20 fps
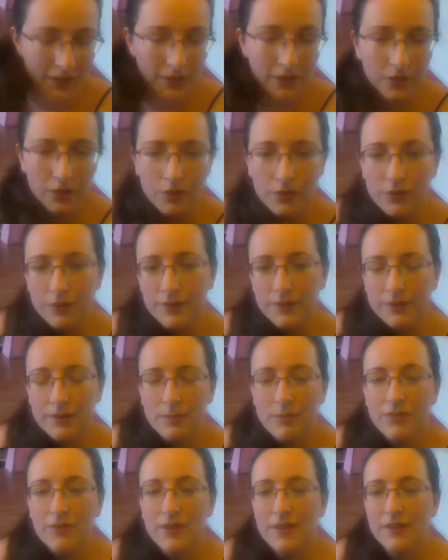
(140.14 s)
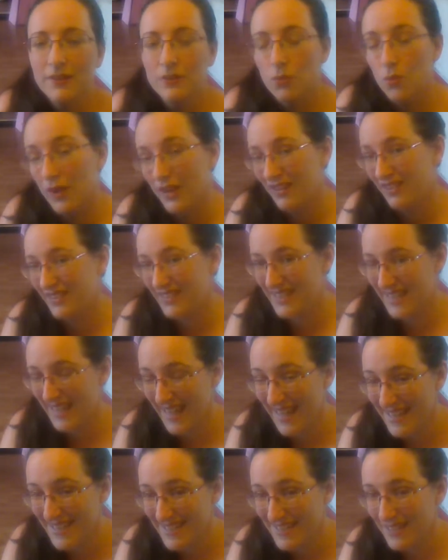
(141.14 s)
know that some of it is quite hard to
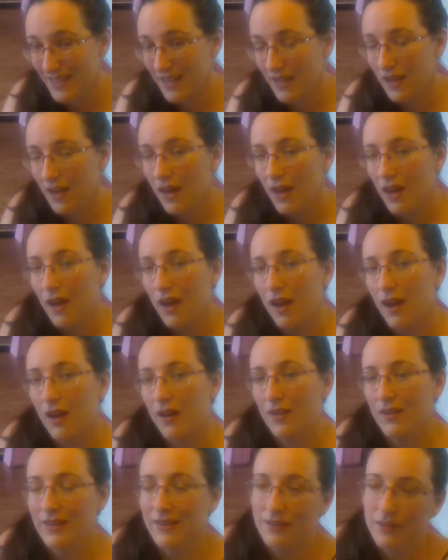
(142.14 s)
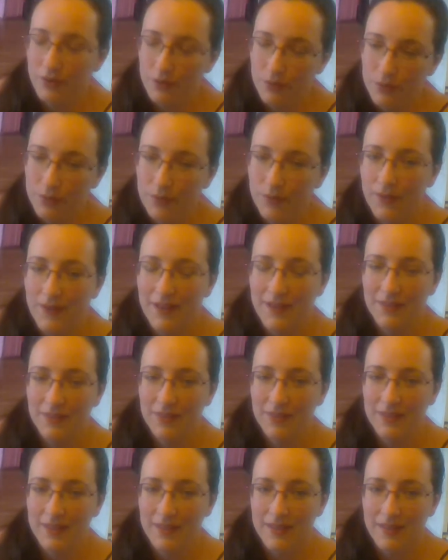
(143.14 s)
get. I know that
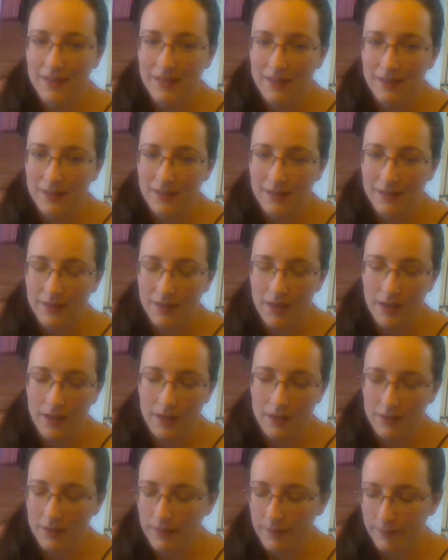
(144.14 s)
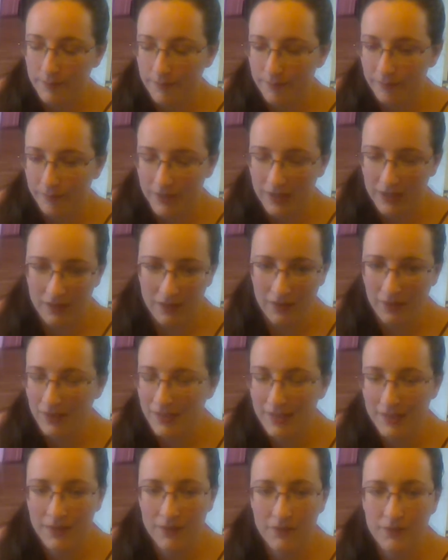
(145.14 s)
the
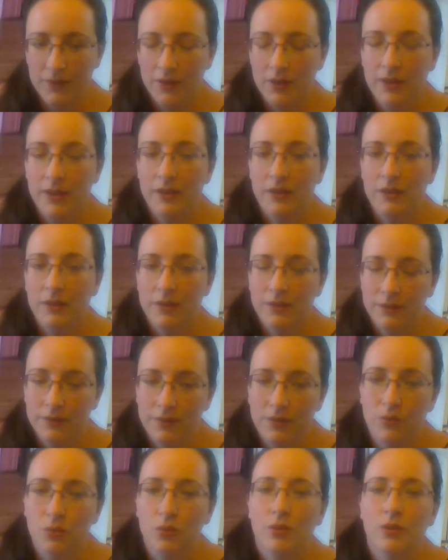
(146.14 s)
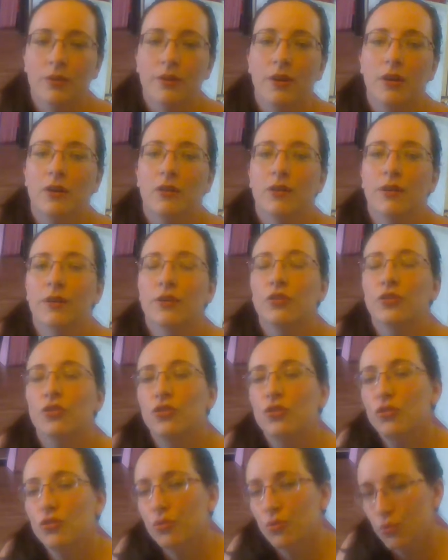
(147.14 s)
lightning vial and so on are
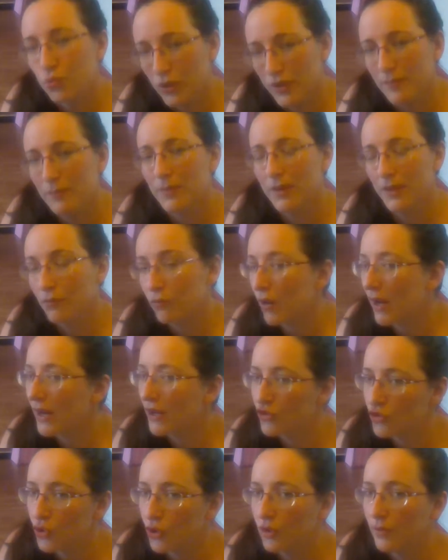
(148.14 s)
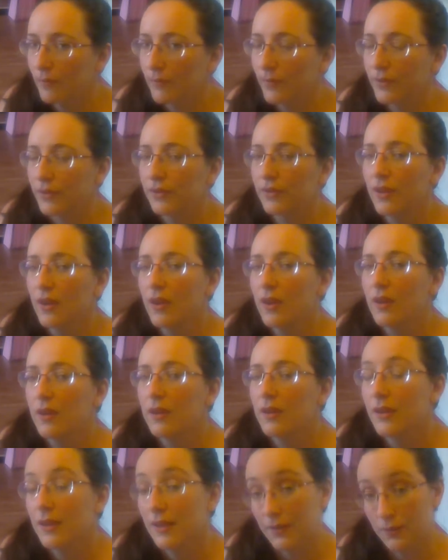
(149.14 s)
extremely rare drops.
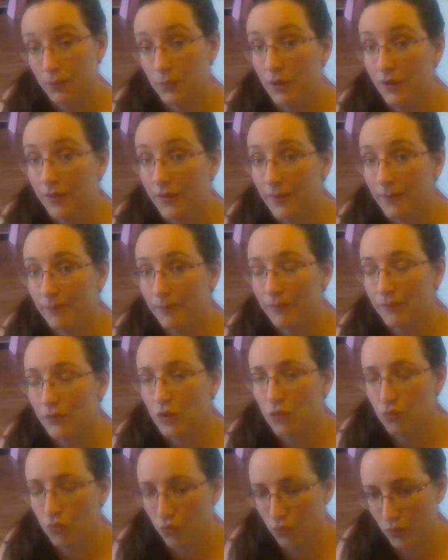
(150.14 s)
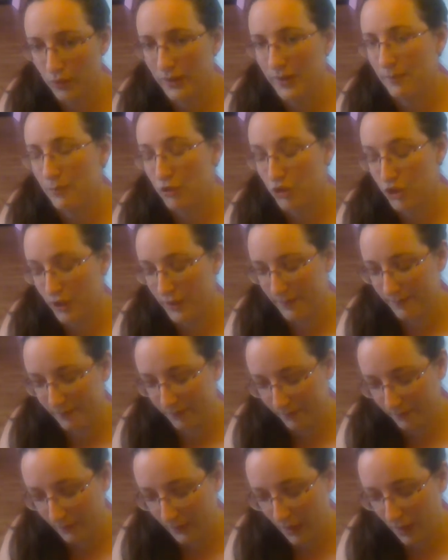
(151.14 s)
It's worth it. Really push it.
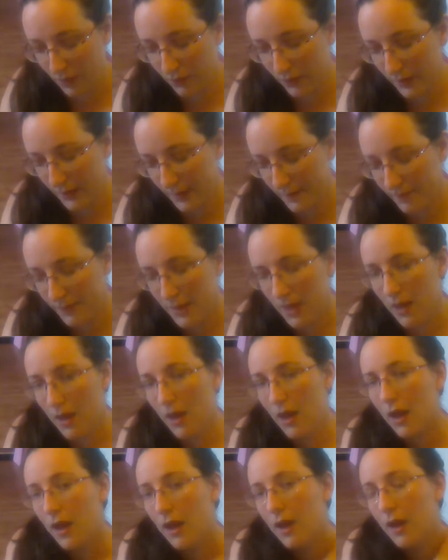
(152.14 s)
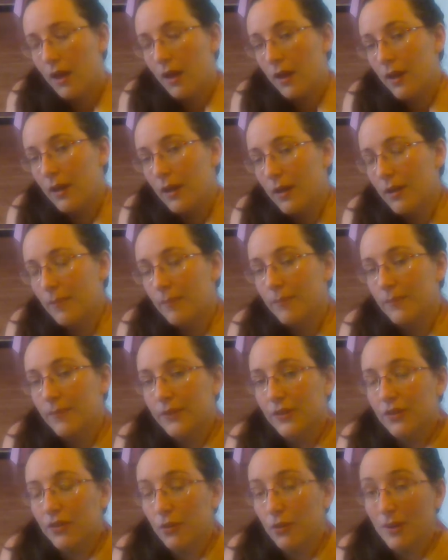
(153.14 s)
Okay.
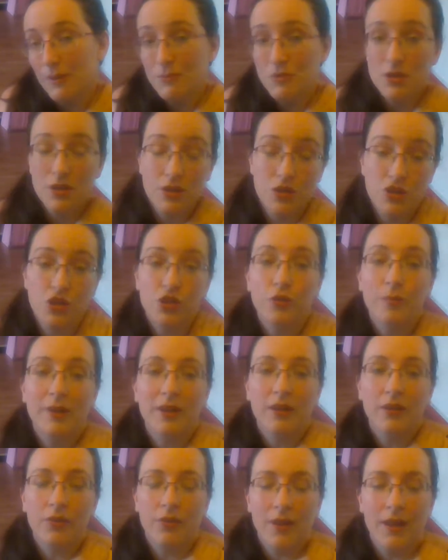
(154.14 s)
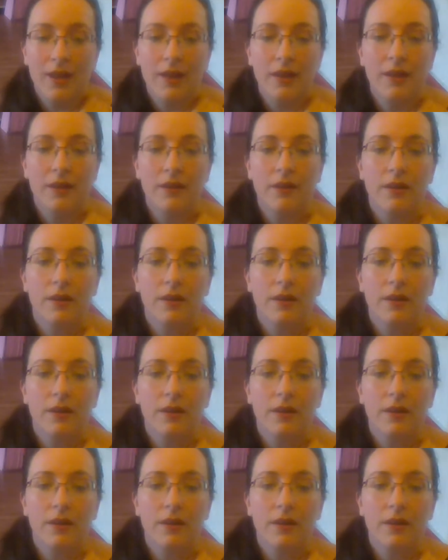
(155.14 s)
So I'm assuming that